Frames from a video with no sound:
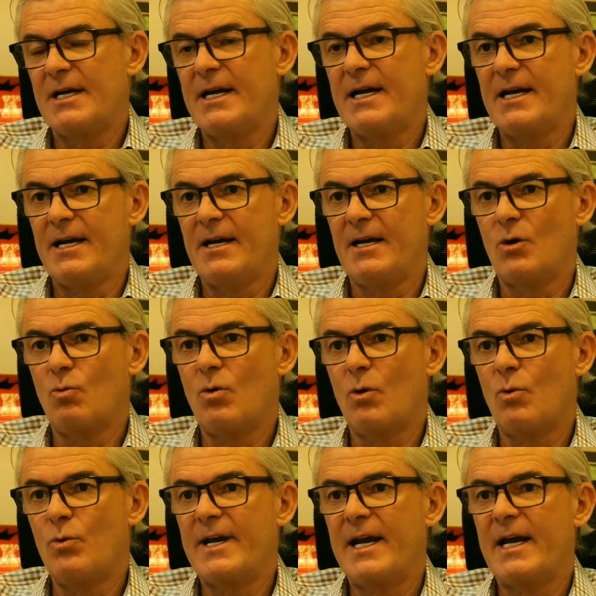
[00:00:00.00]
and
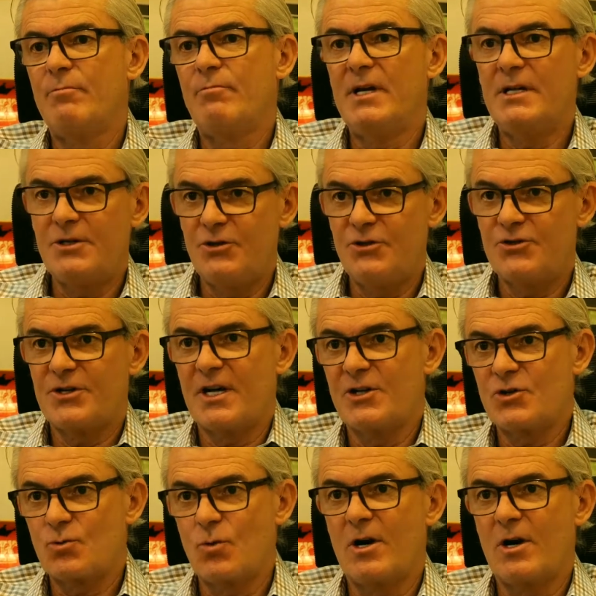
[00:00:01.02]
what we had been using as